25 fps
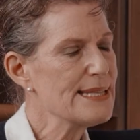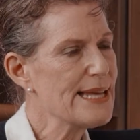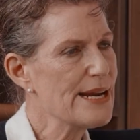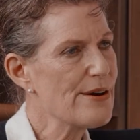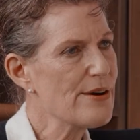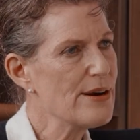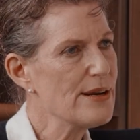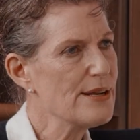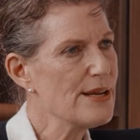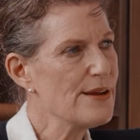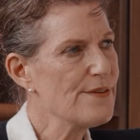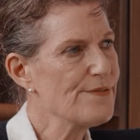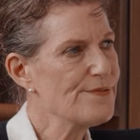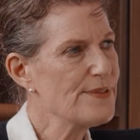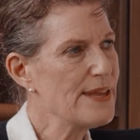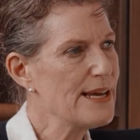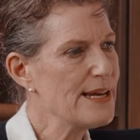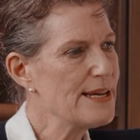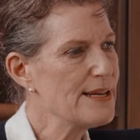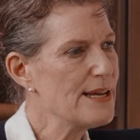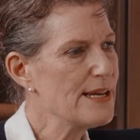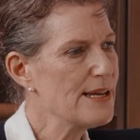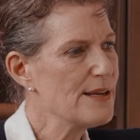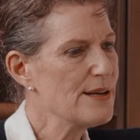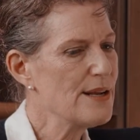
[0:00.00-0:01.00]
there,
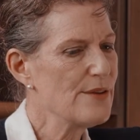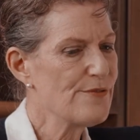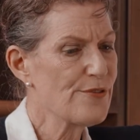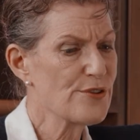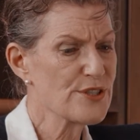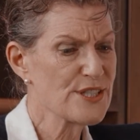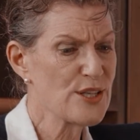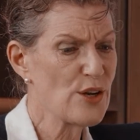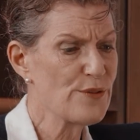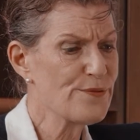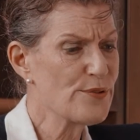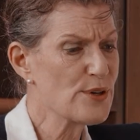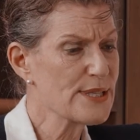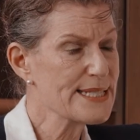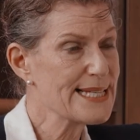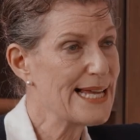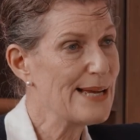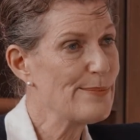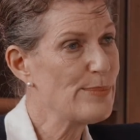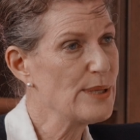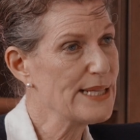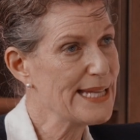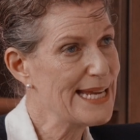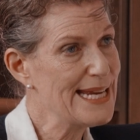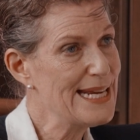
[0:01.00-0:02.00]
for
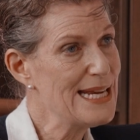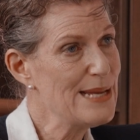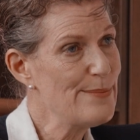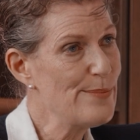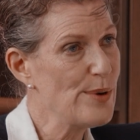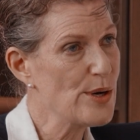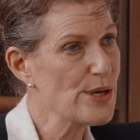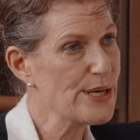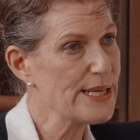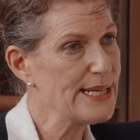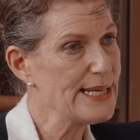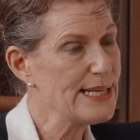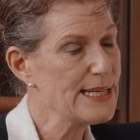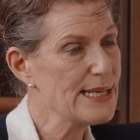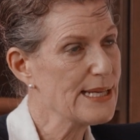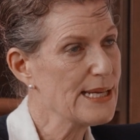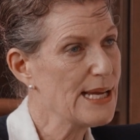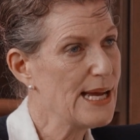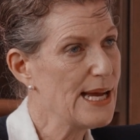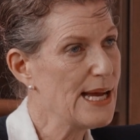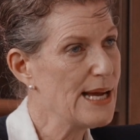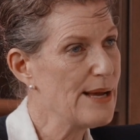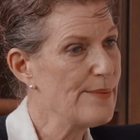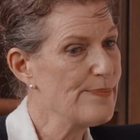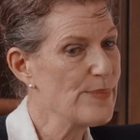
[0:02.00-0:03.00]
example, anybody
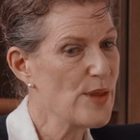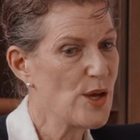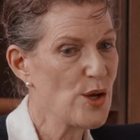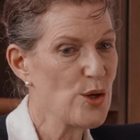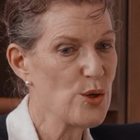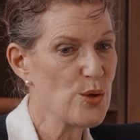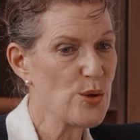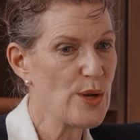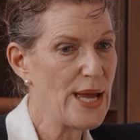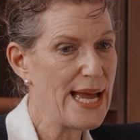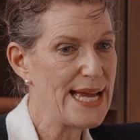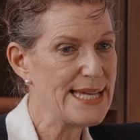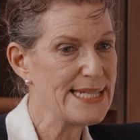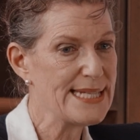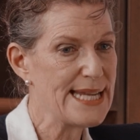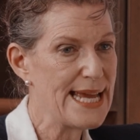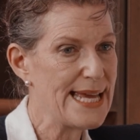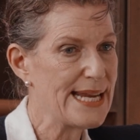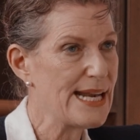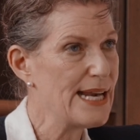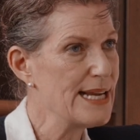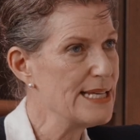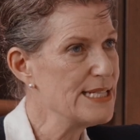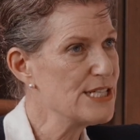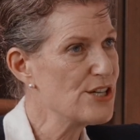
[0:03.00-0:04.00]
who
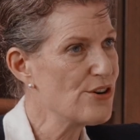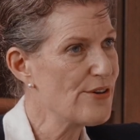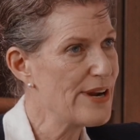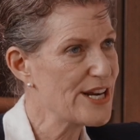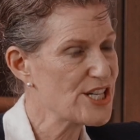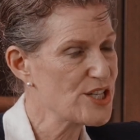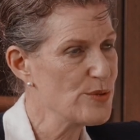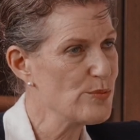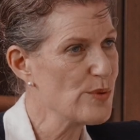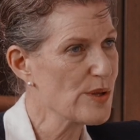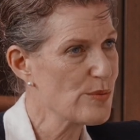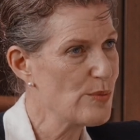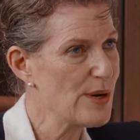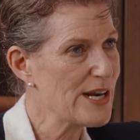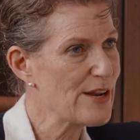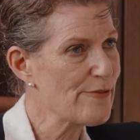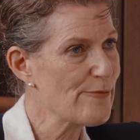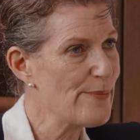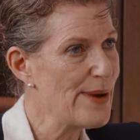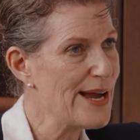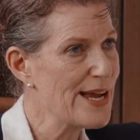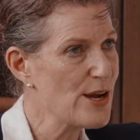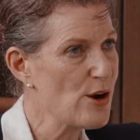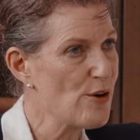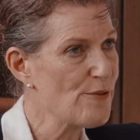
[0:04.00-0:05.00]
had an interaction with one of
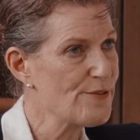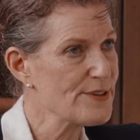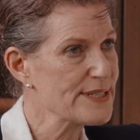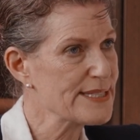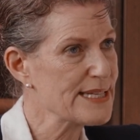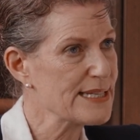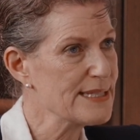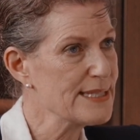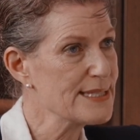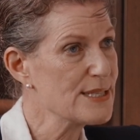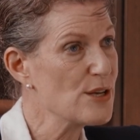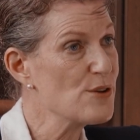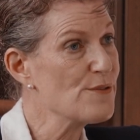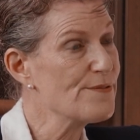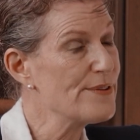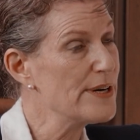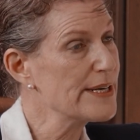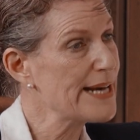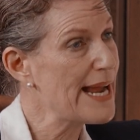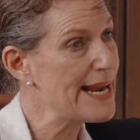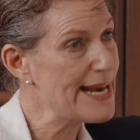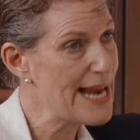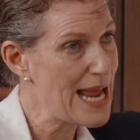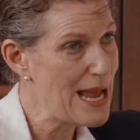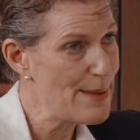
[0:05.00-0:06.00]
my officers who felt
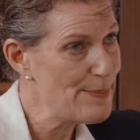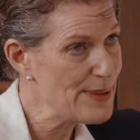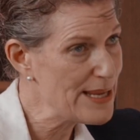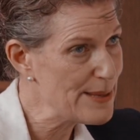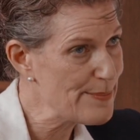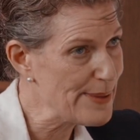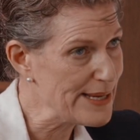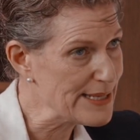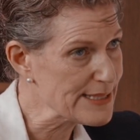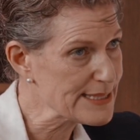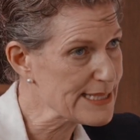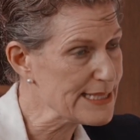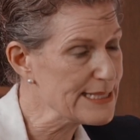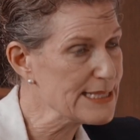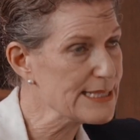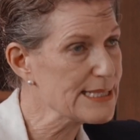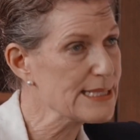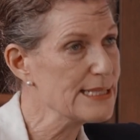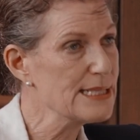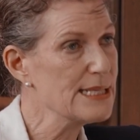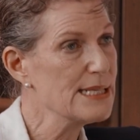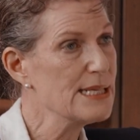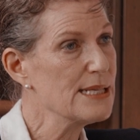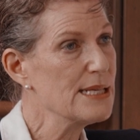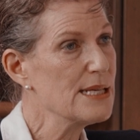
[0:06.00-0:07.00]
unhappy about it
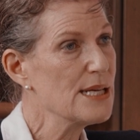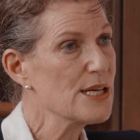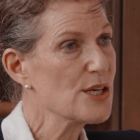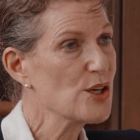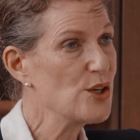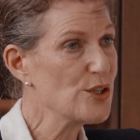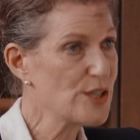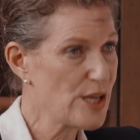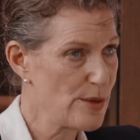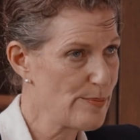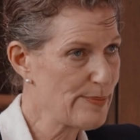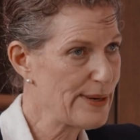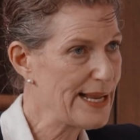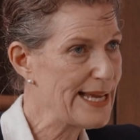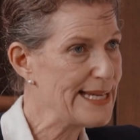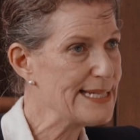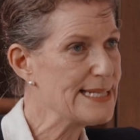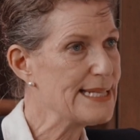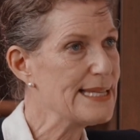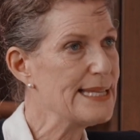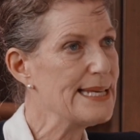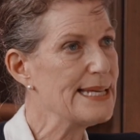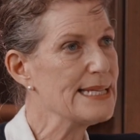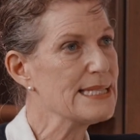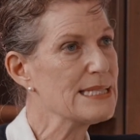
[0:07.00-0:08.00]
could complain to
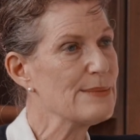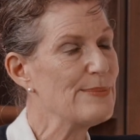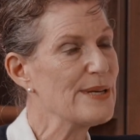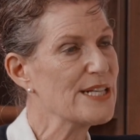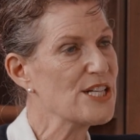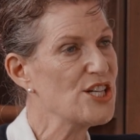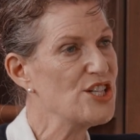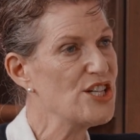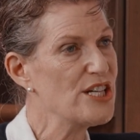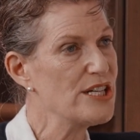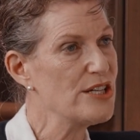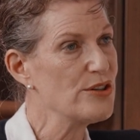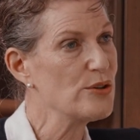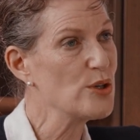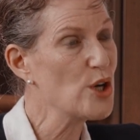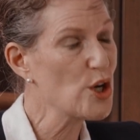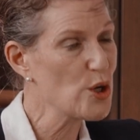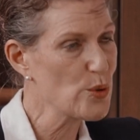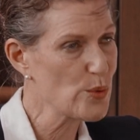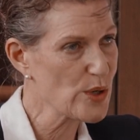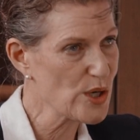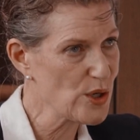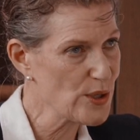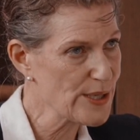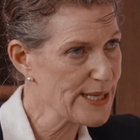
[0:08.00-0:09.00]
the Inspector General, who
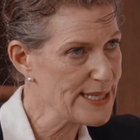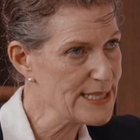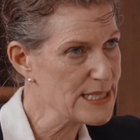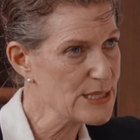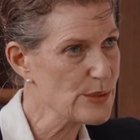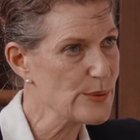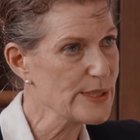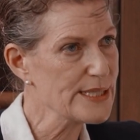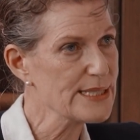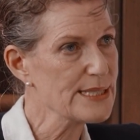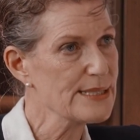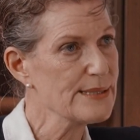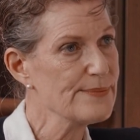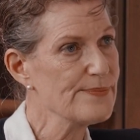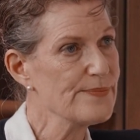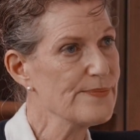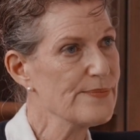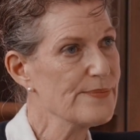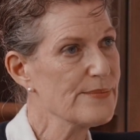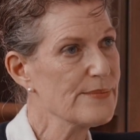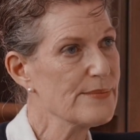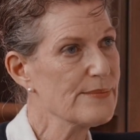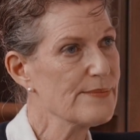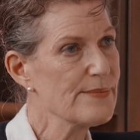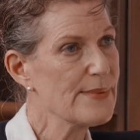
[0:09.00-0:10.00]
would look into it.
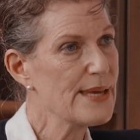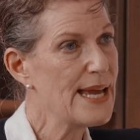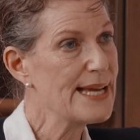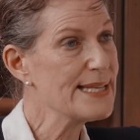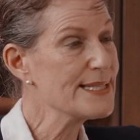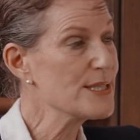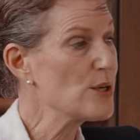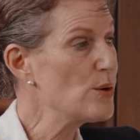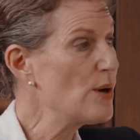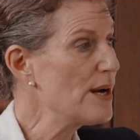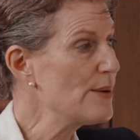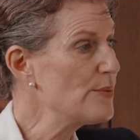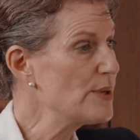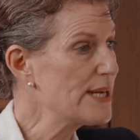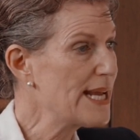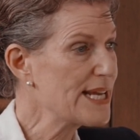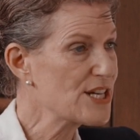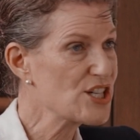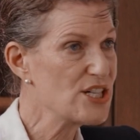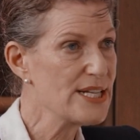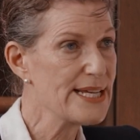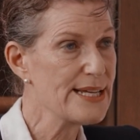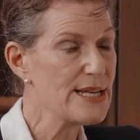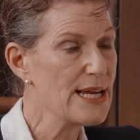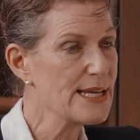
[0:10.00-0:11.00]
And so I would
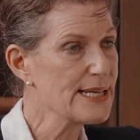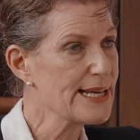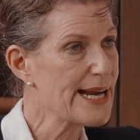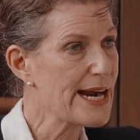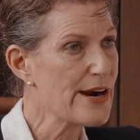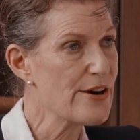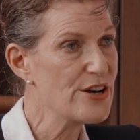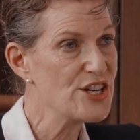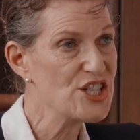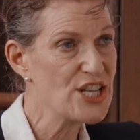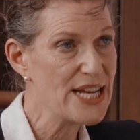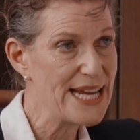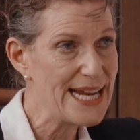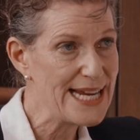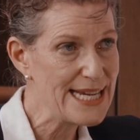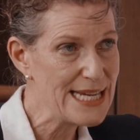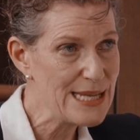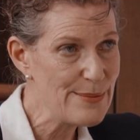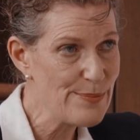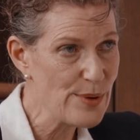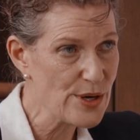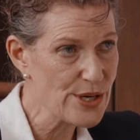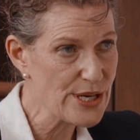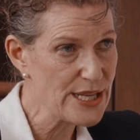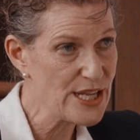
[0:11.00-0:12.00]
actually encourage
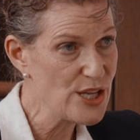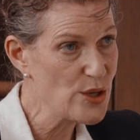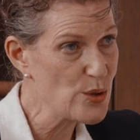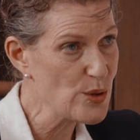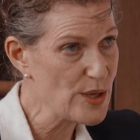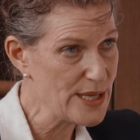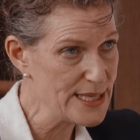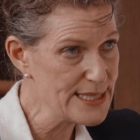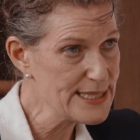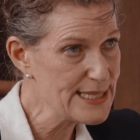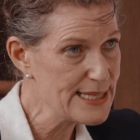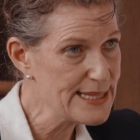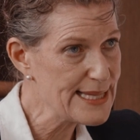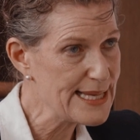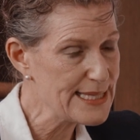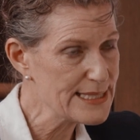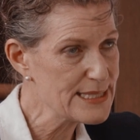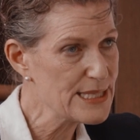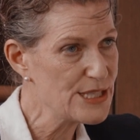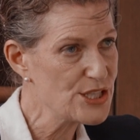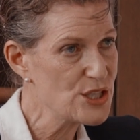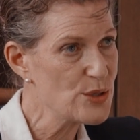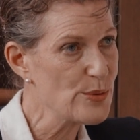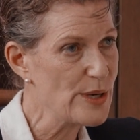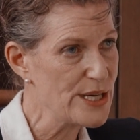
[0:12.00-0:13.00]
anybody who is in that
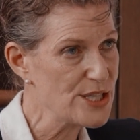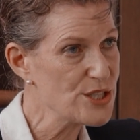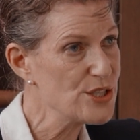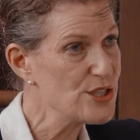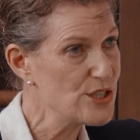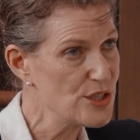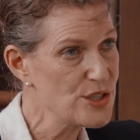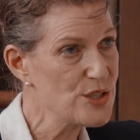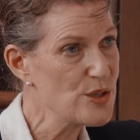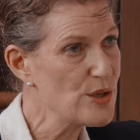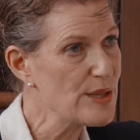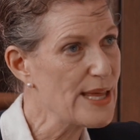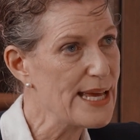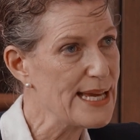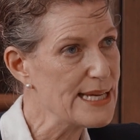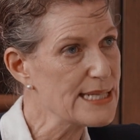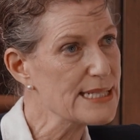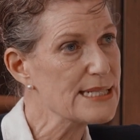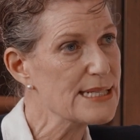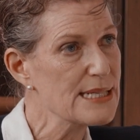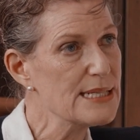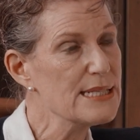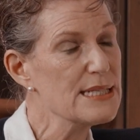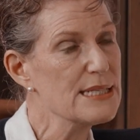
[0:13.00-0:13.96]
situation to do that.